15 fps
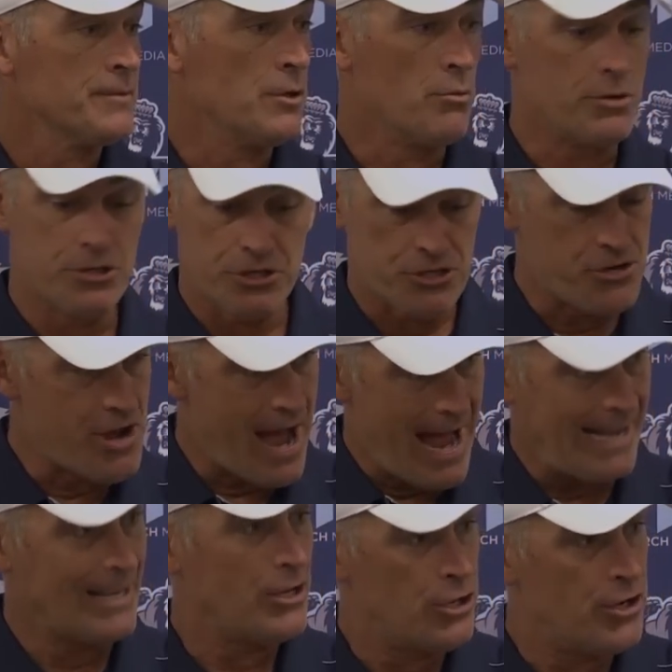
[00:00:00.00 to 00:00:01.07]
You know, we're just
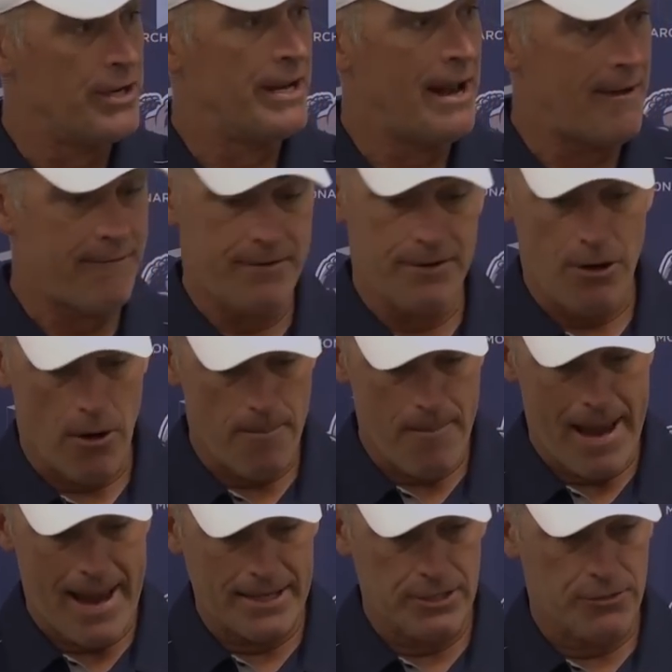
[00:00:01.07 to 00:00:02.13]
not good enough in our
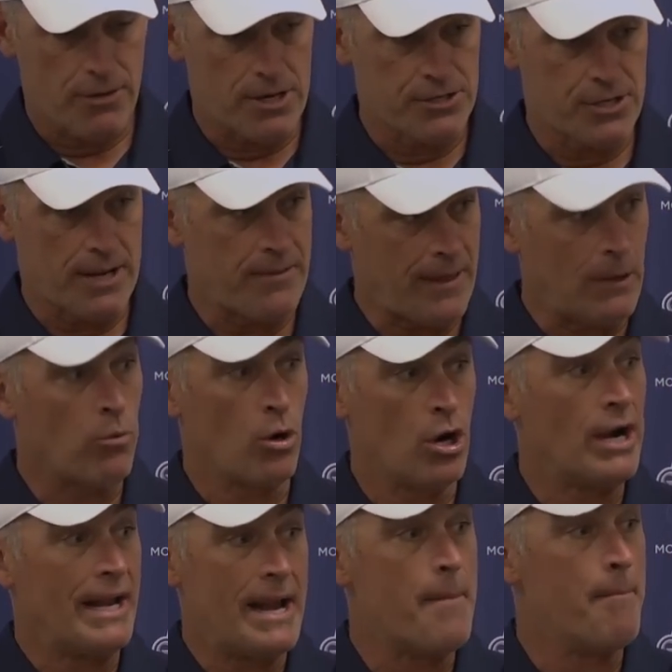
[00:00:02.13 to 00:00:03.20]
pass rush. I think we're
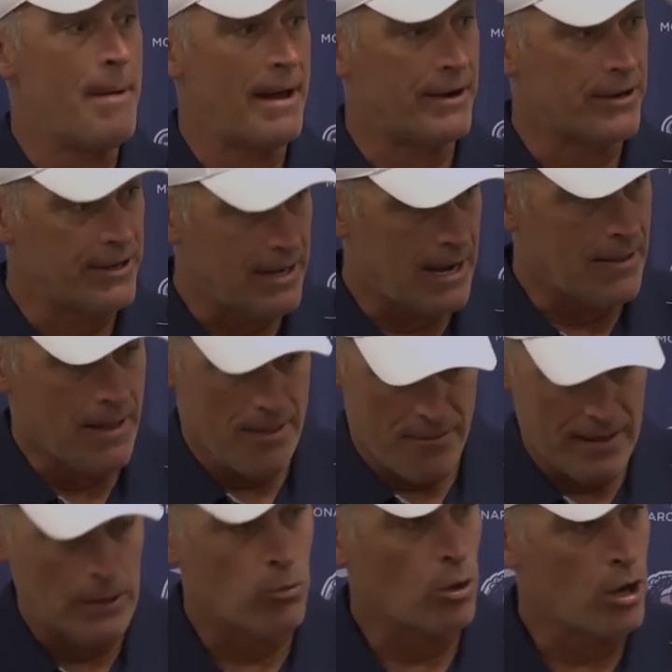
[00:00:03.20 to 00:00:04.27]
going to get better. I
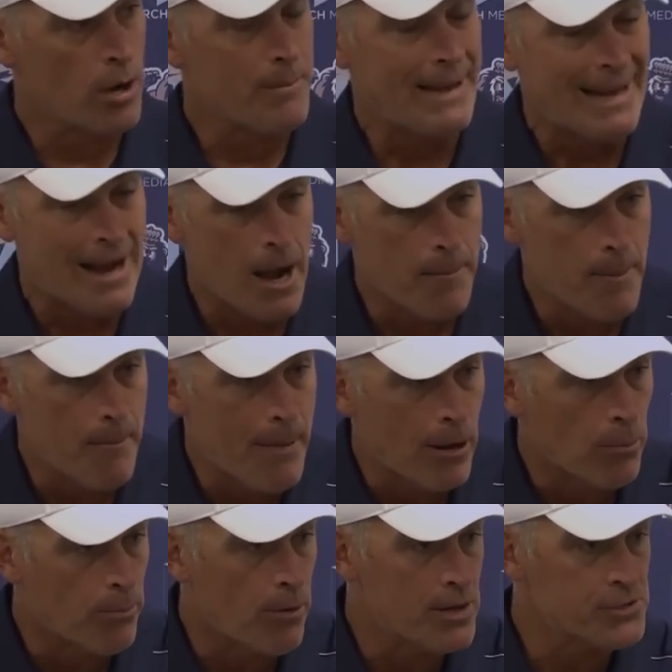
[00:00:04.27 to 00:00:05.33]
think we're going to become a
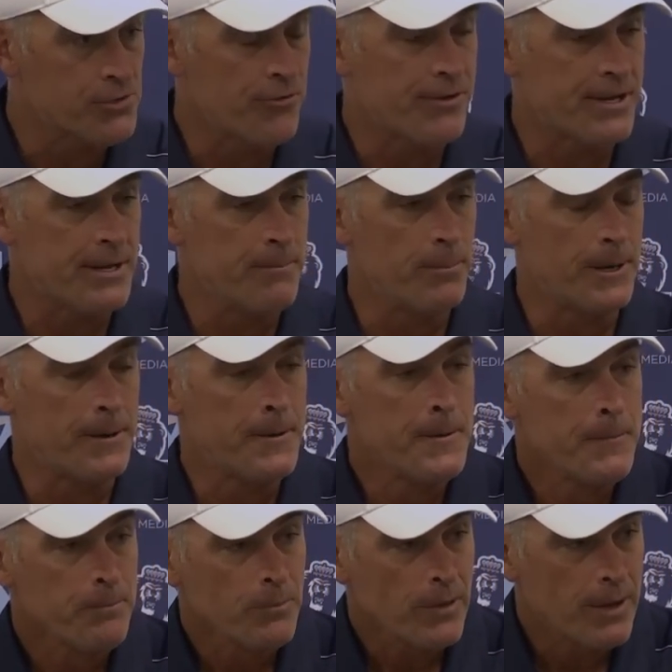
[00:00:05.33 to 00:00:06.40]
better pressure team, but
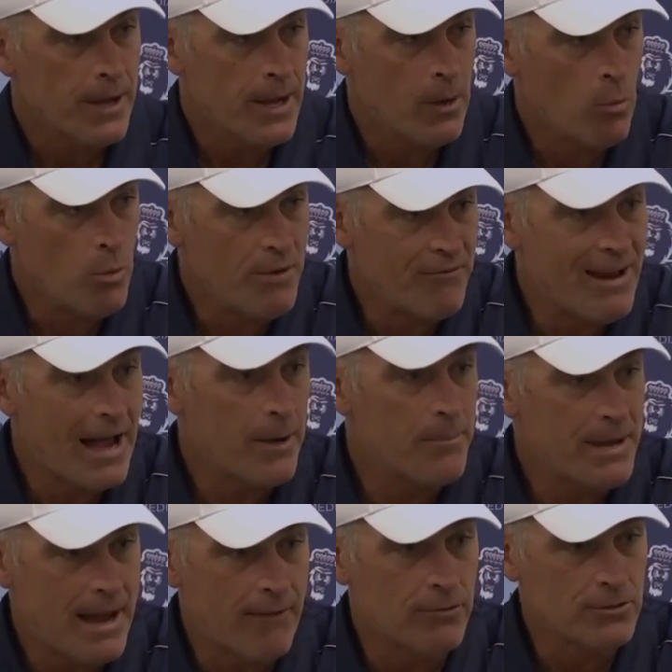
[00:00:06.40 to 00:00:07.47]
we've got to
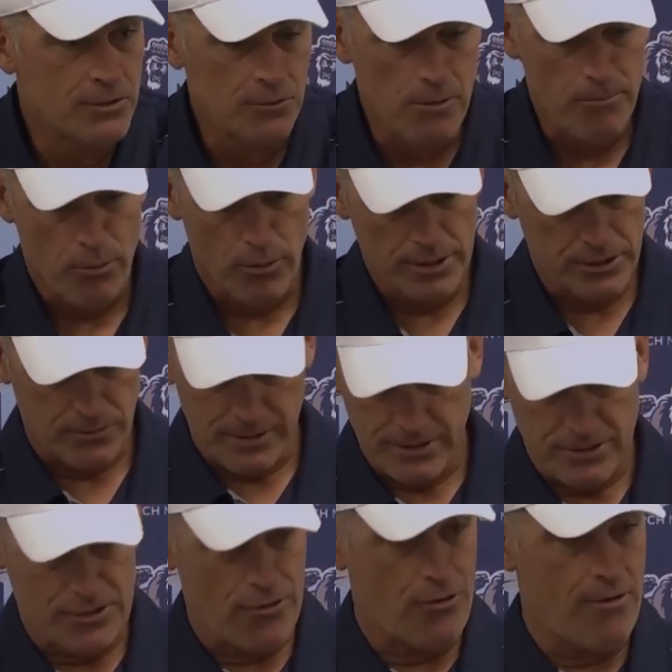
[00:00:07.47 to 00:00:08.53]
be able to, at points when
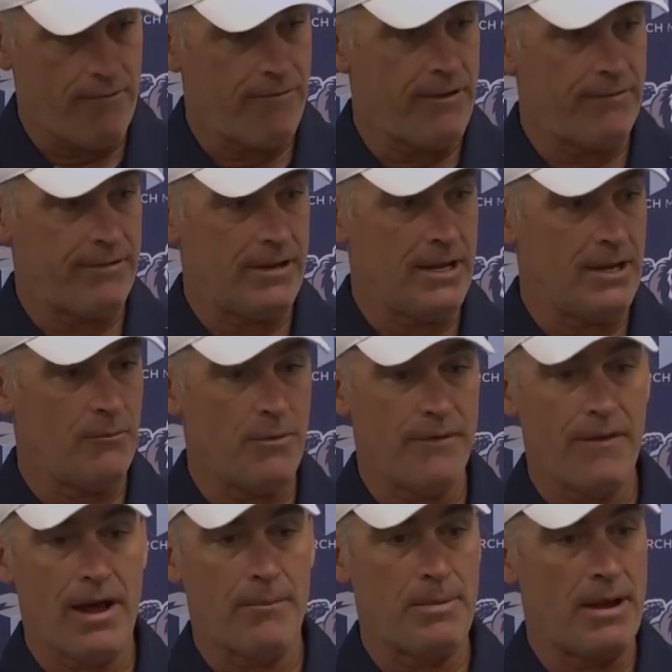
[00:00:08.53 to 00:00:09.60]
it's 3rd and 15,
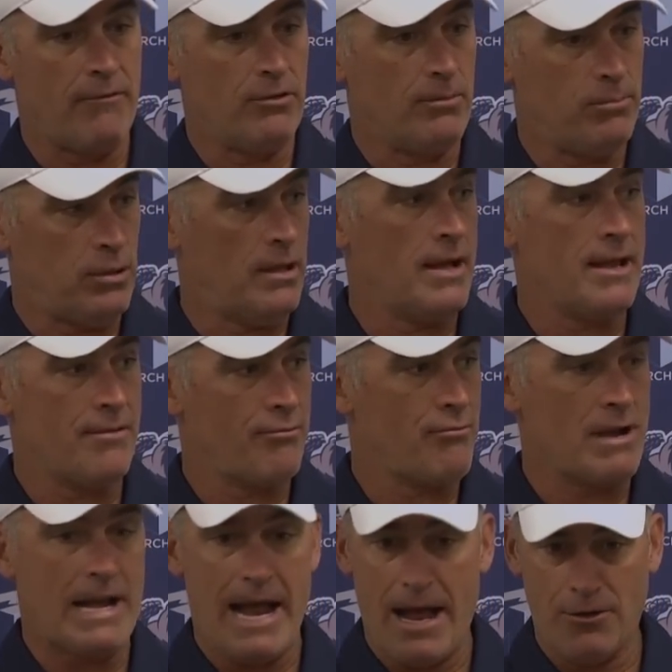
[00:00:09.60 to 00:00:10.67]
we've got to be able to play
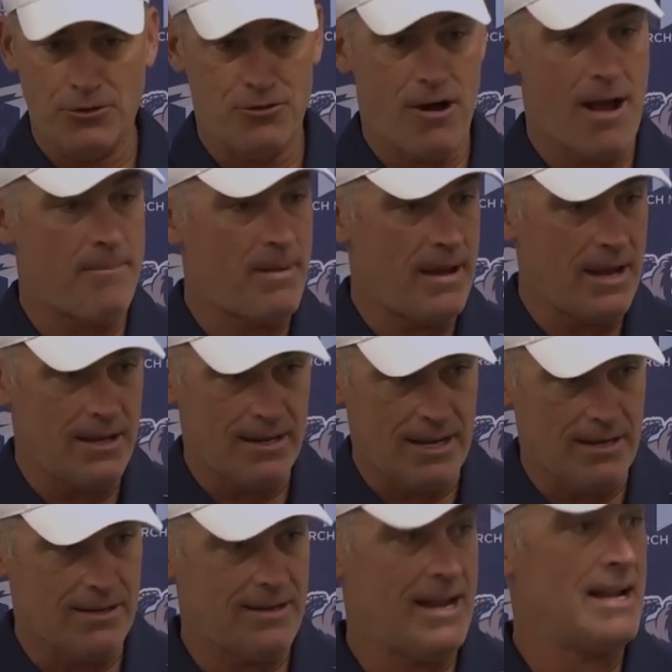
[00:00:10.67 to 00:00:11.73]
3-down, drop 8,
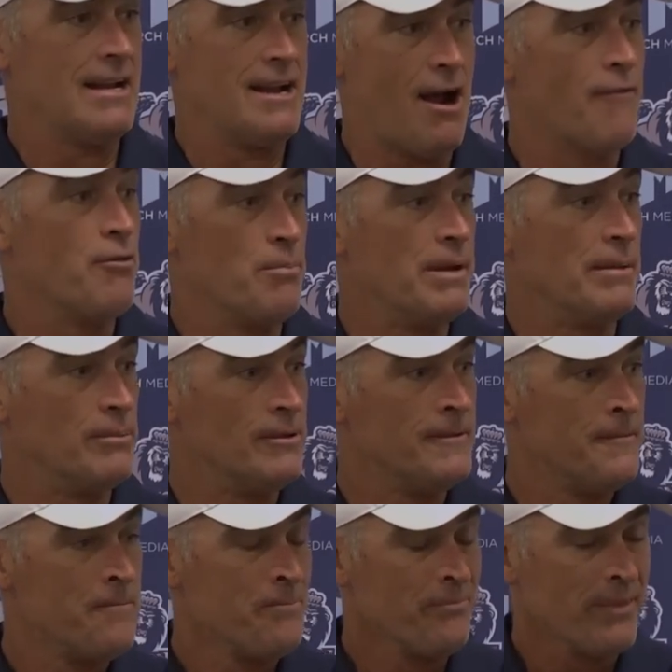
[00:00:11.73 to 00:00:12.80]
and cover people,
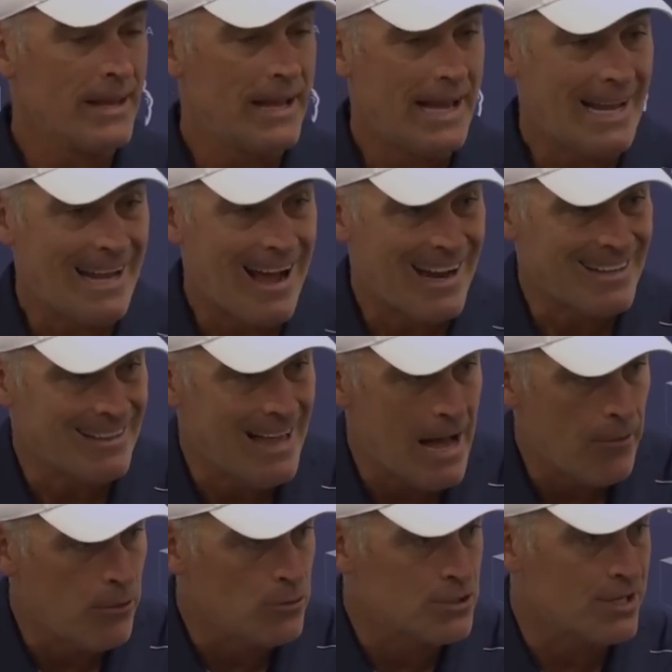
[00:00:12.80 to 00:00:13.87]
and not
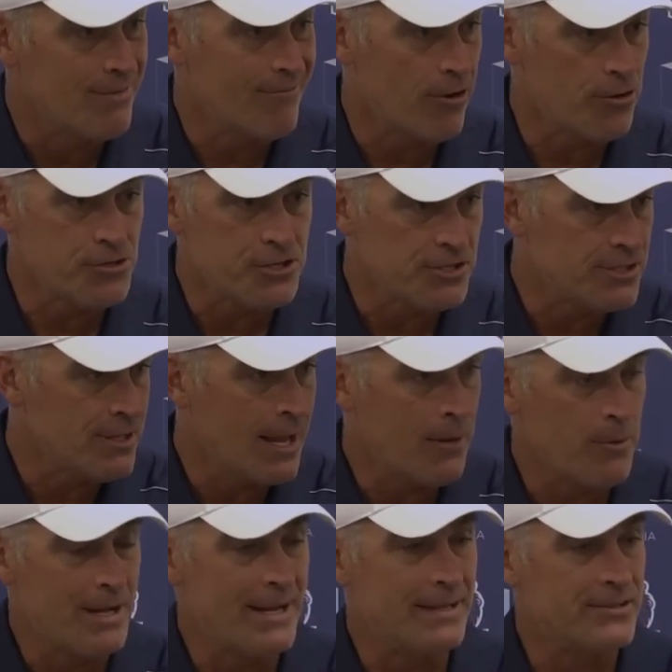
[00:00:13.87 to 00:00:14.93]
allow those conversions like
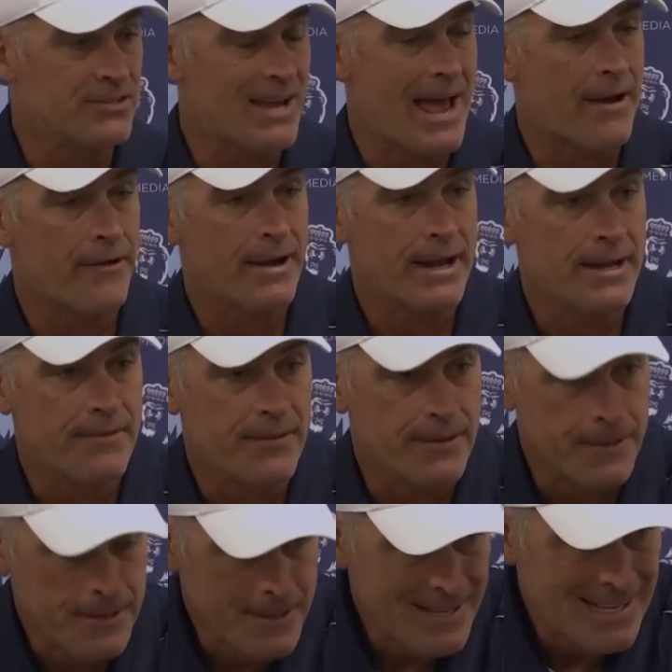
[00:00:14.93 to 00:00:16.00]
we did Saturday in
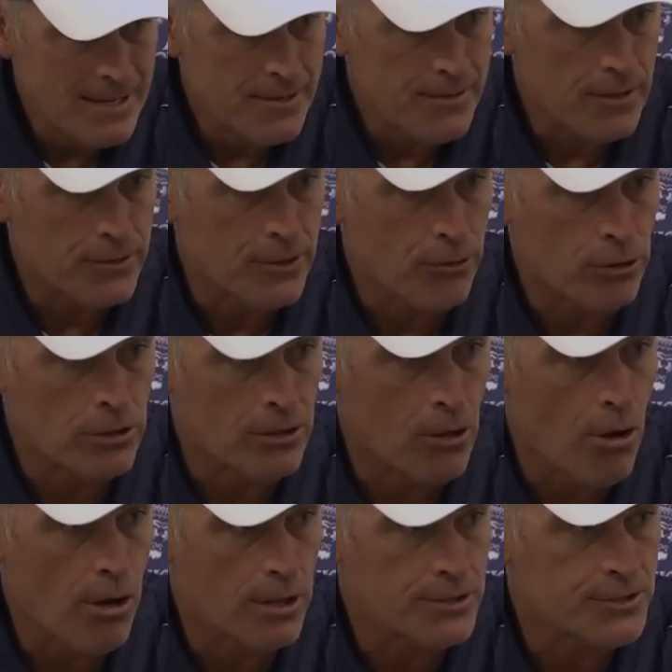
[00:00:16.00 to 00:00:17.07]
the 3rd and
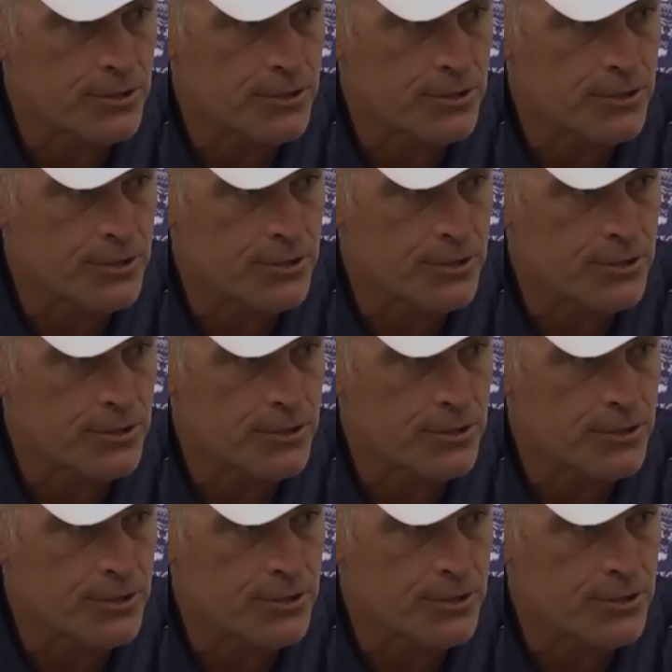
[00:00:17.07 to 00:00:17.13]
long.